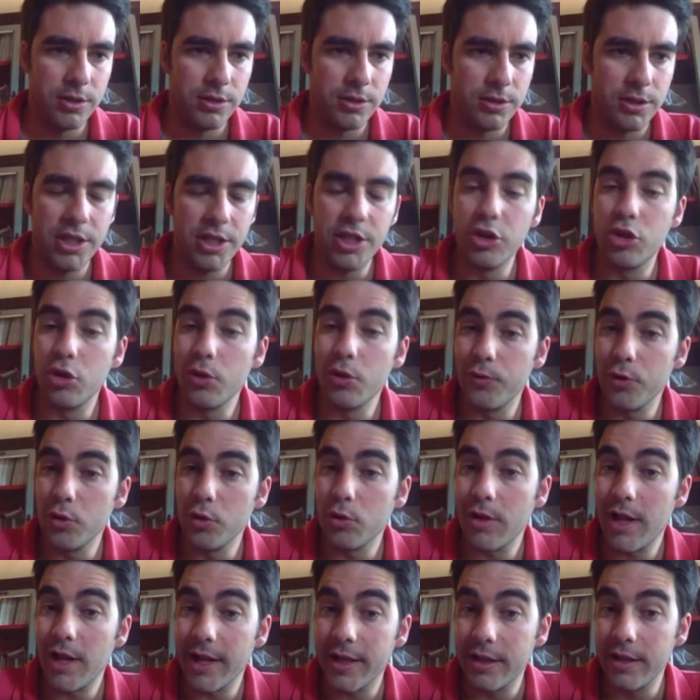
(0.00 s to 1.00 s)
interviews
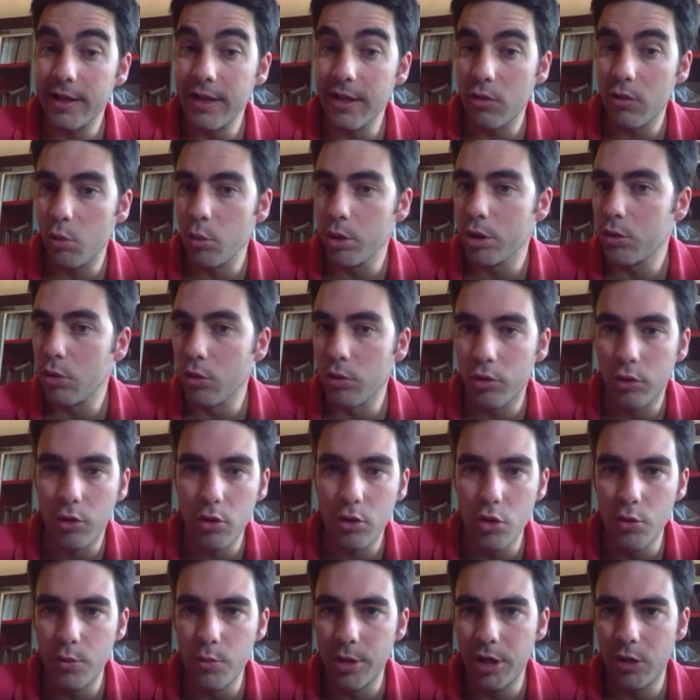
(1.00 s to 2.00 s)
like this with
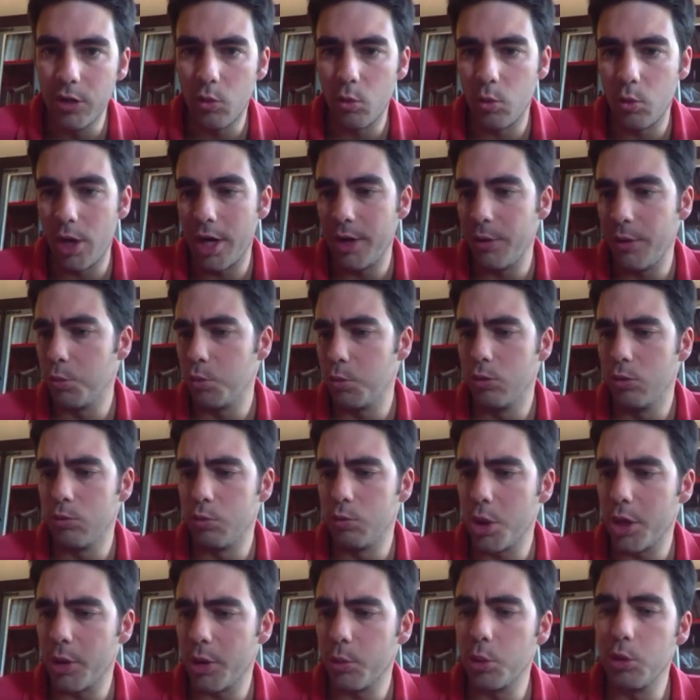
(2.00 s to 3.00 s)
consumers
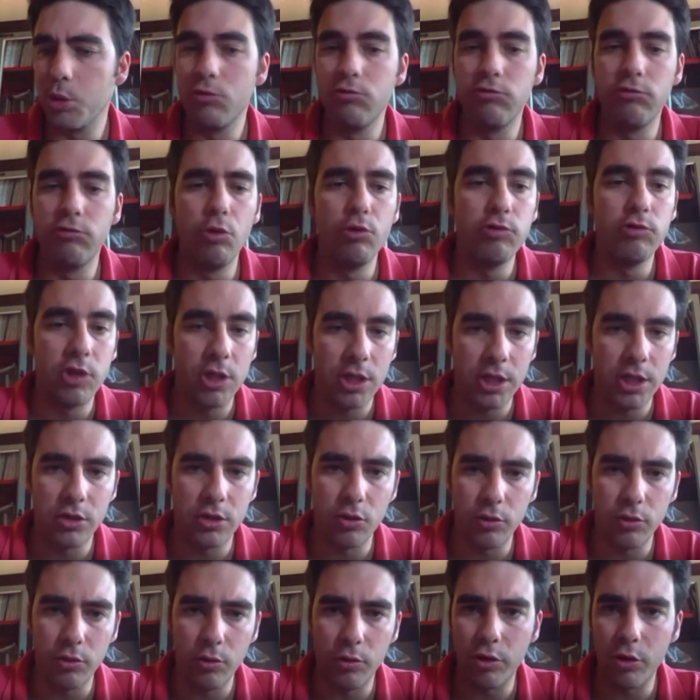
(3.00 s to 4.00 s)
where we will
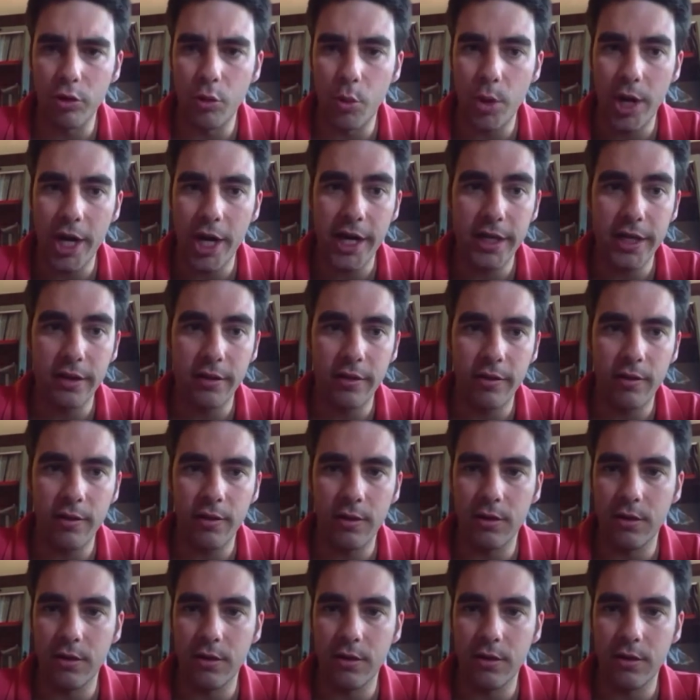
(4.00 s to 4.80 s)
introduce the wines.